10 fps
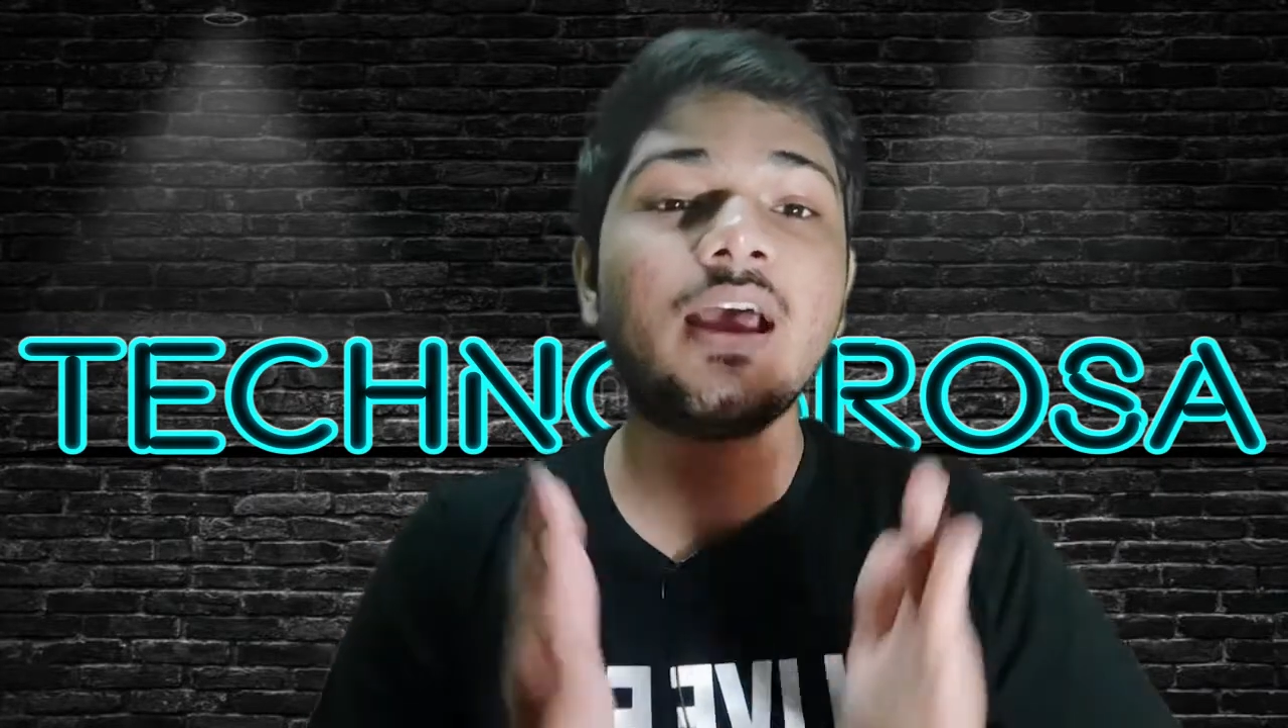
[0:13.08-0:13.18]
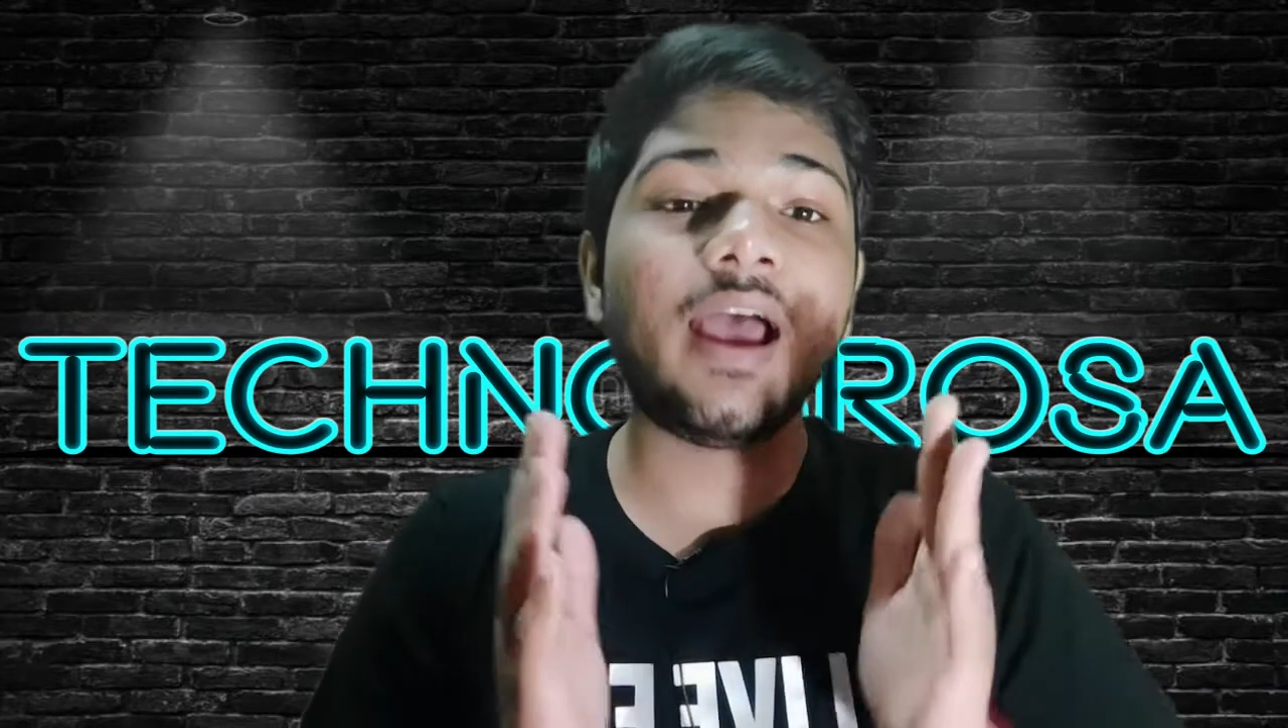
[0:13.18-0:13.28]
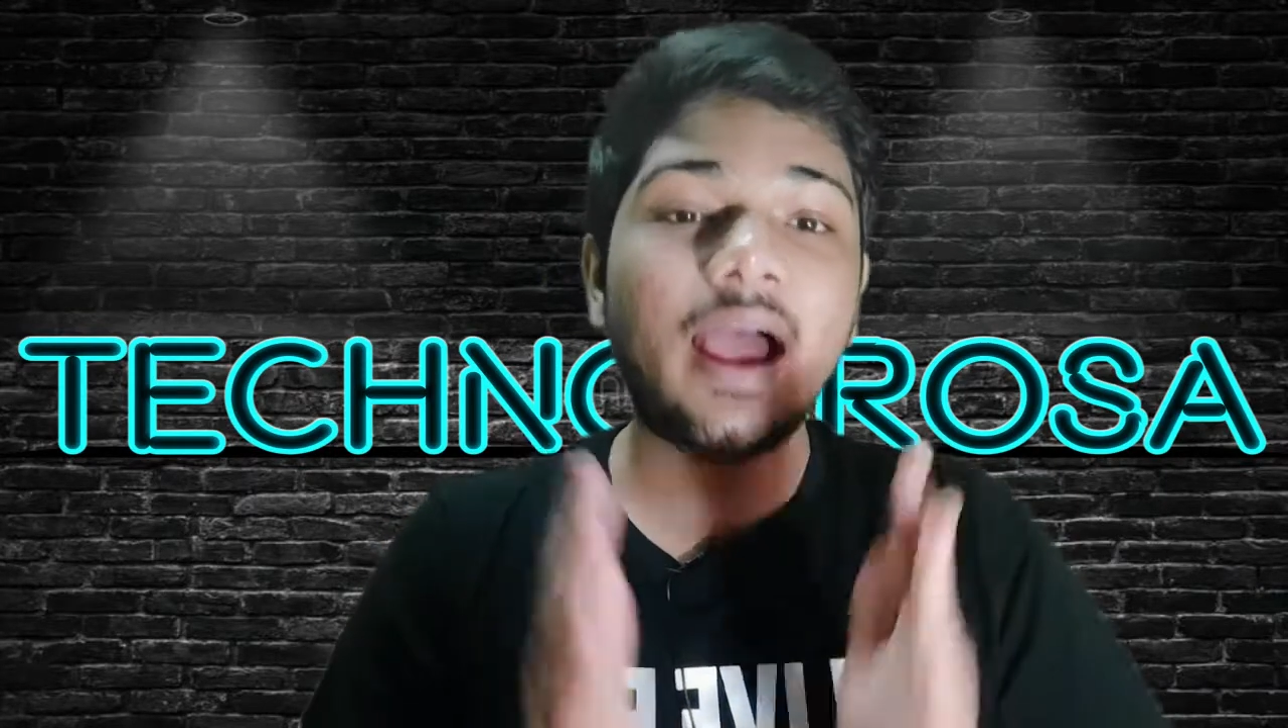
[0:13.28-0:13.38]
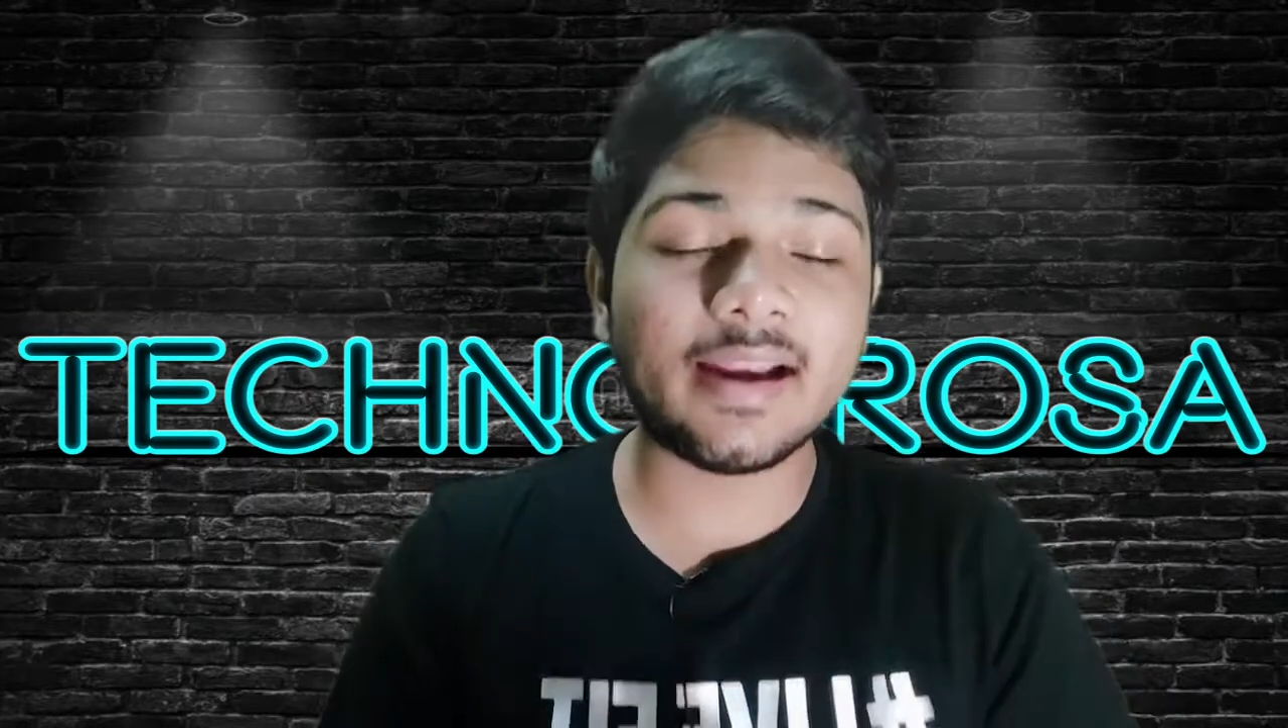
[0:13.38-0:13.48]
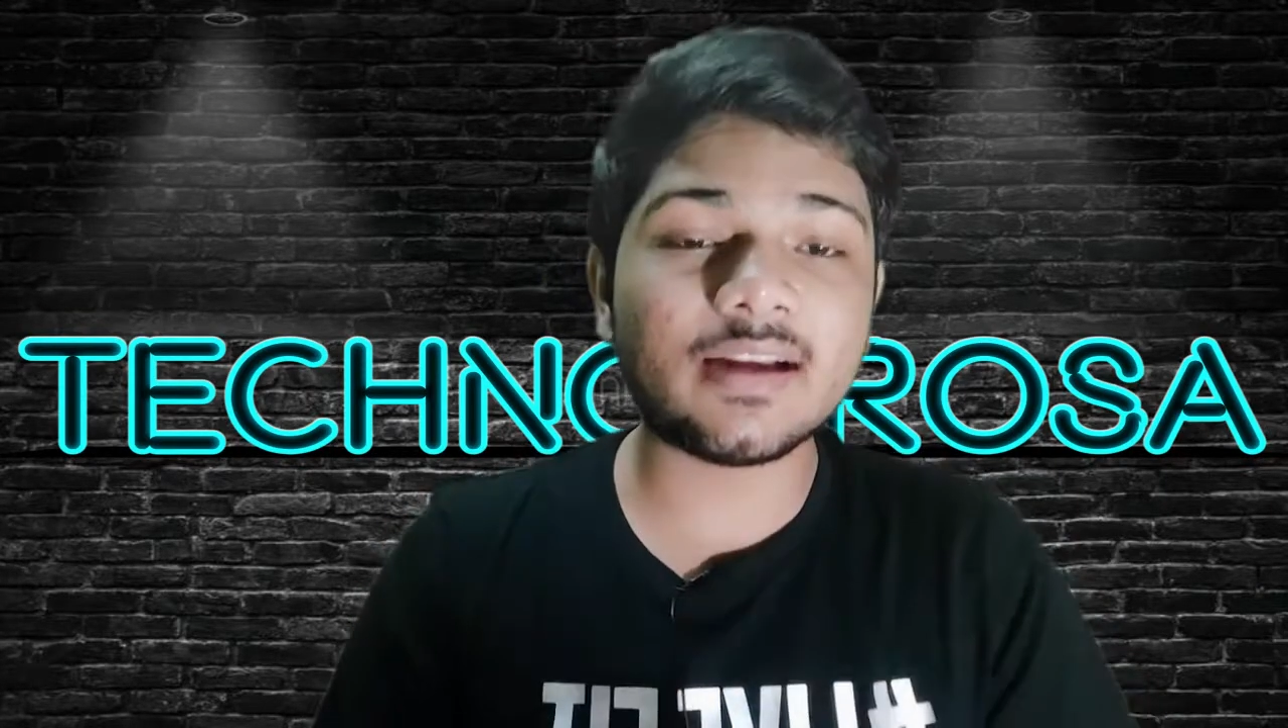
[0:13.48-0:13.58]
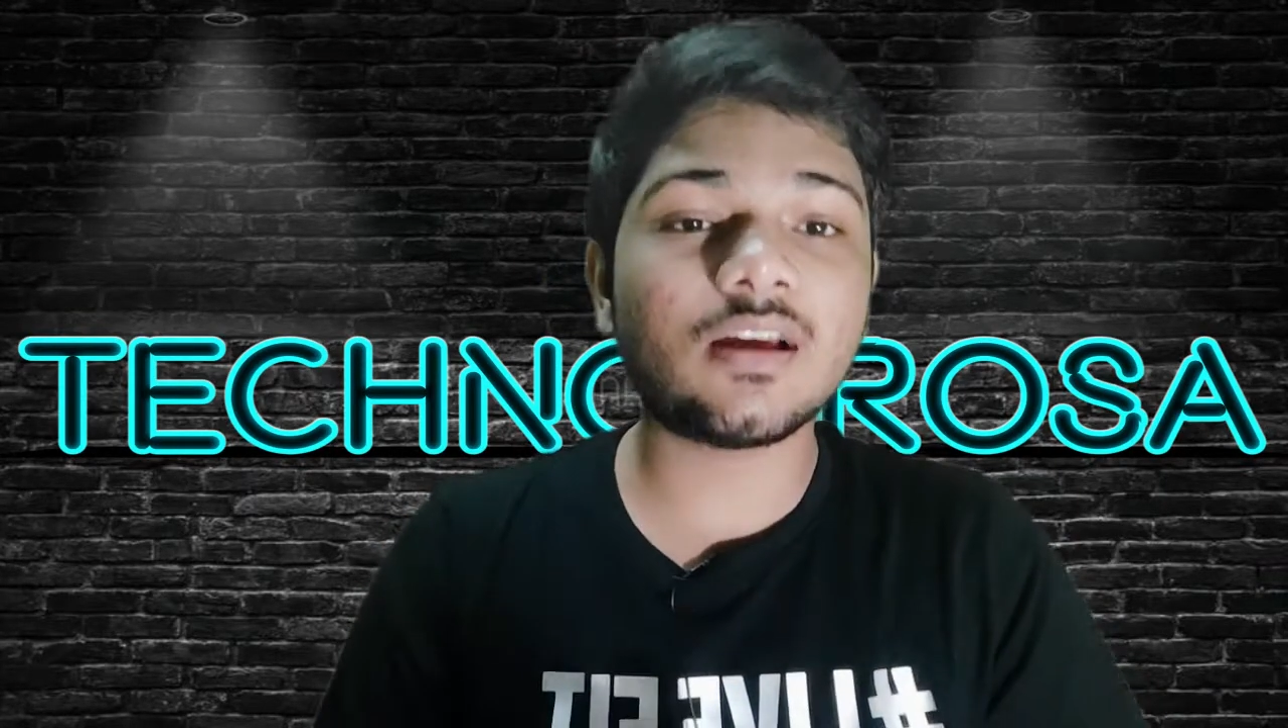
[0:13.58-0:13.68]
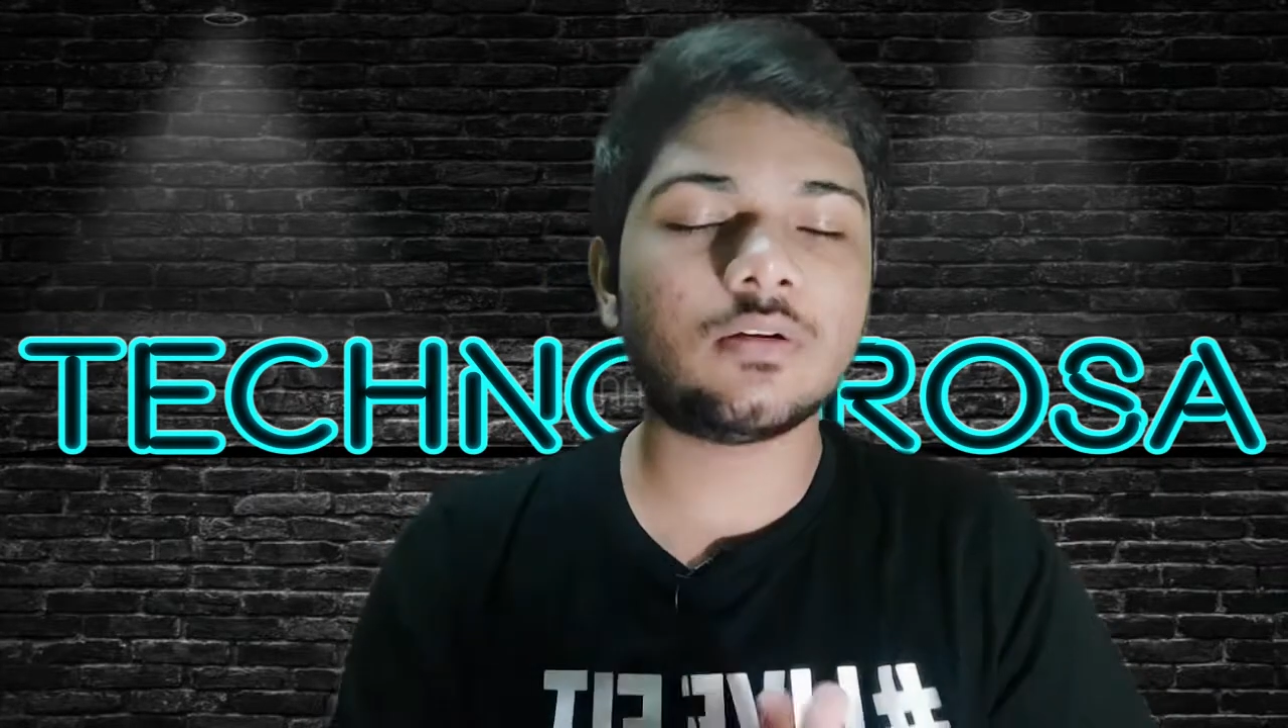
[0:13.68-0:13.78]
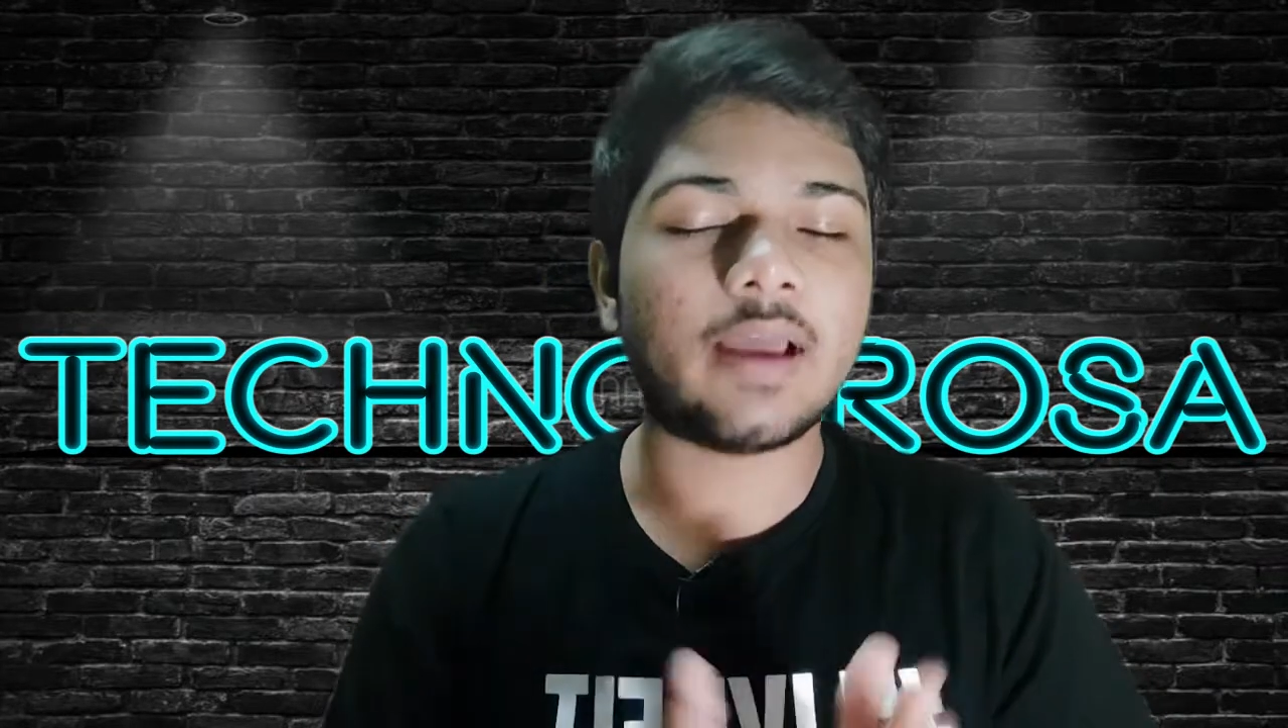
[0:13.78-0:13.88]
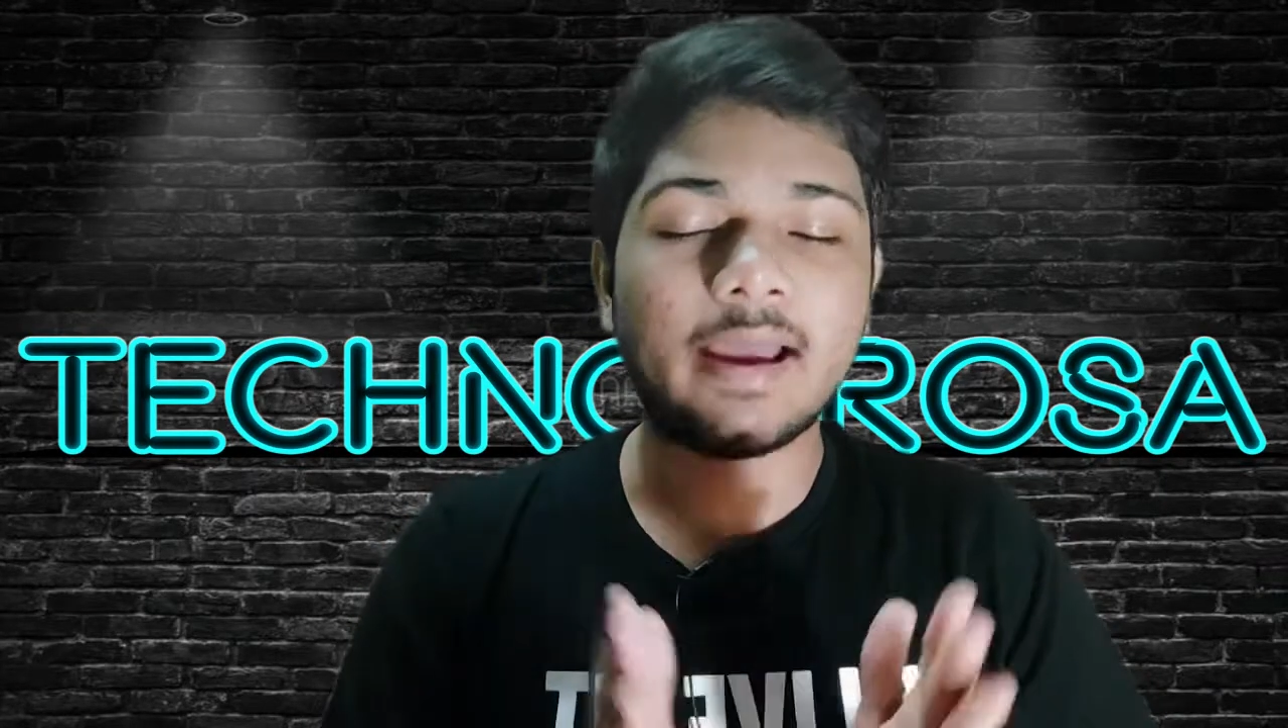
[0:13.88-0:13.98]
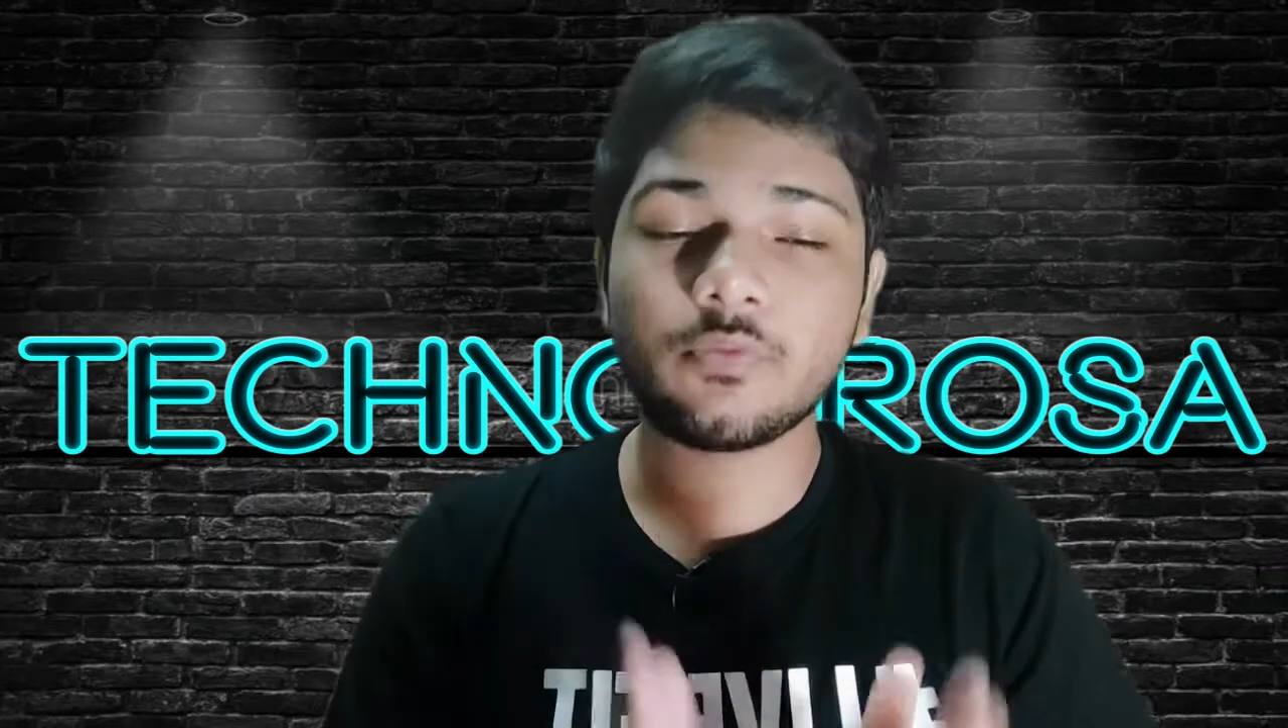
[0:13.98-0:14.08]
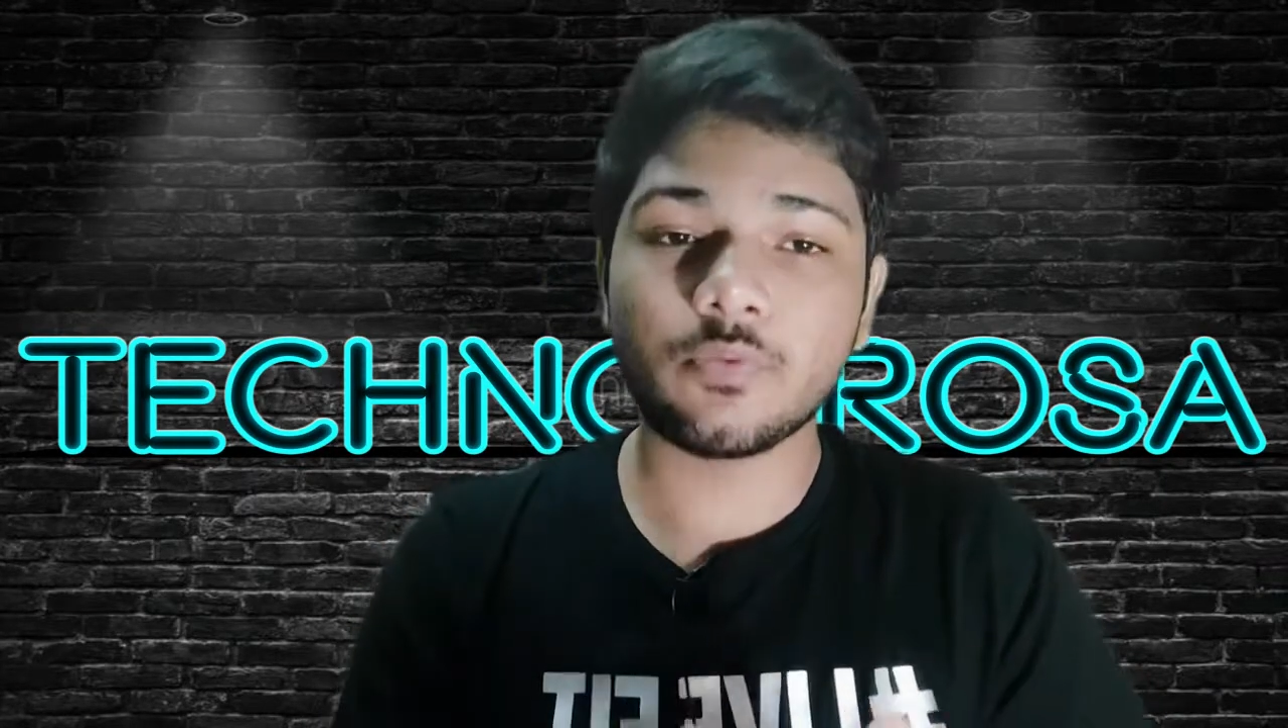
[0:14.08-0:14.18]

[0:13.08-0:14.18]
and